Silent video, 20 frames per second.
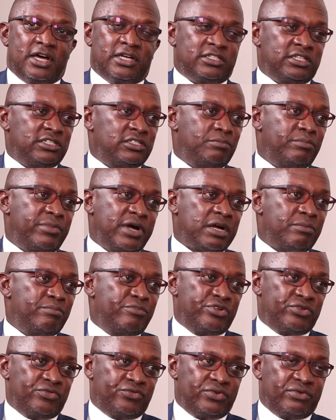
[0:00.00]
at its
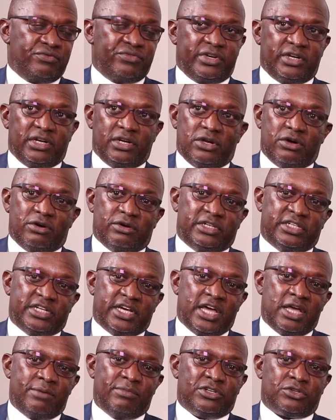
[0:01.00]
backbone for a very long
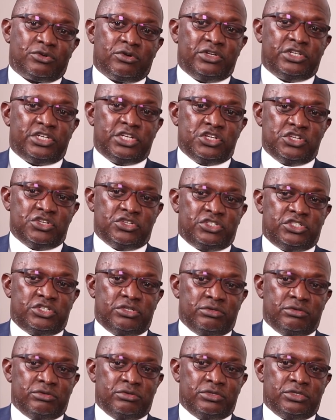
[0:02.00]
time. It continues
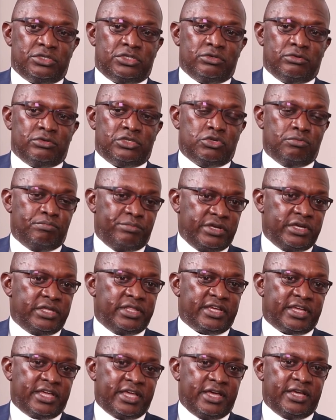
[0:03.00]
to, to, to be
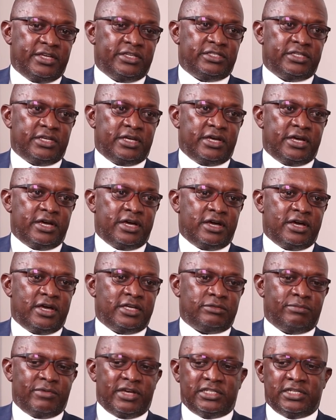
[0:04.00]
the case. Uh,
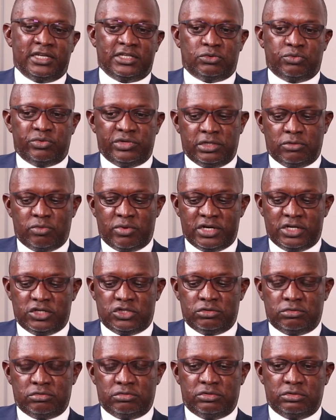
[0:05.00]
as much as we
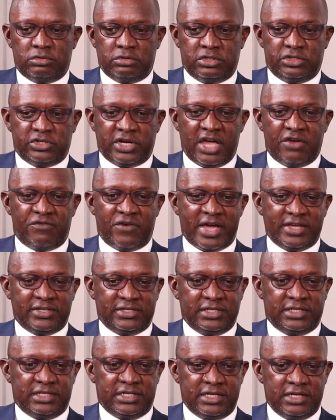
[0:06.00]
want to drive
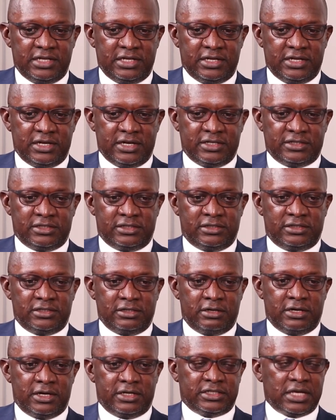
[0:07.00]
ICT as
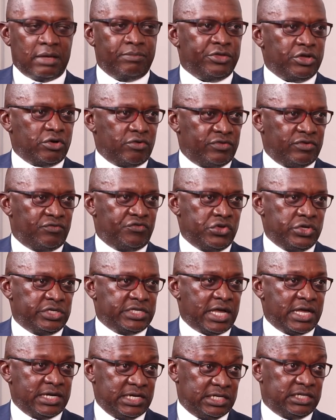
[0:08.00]
uh, something of the
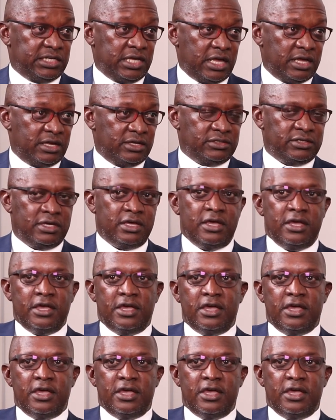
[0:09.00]
future, and it is,